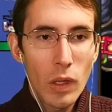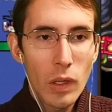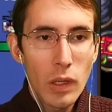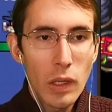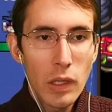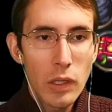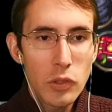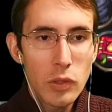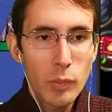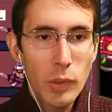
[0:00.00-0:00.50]

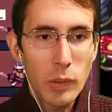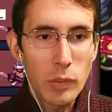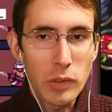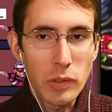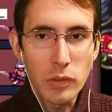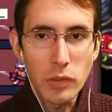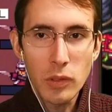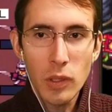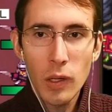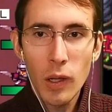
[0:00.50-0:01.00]
Uh, I should be
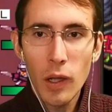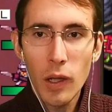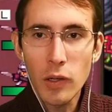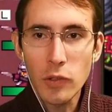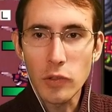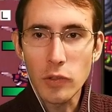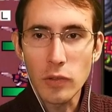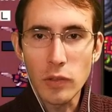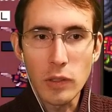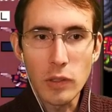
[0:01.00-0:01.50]
able to
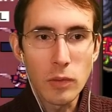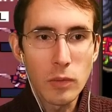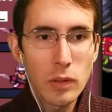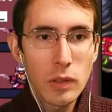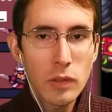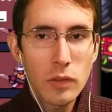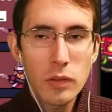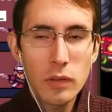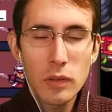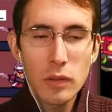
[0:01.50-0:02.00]
cautiously do
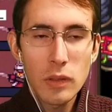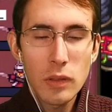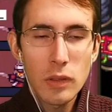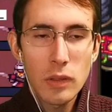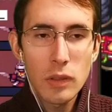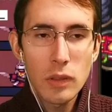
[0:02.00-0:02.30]
this.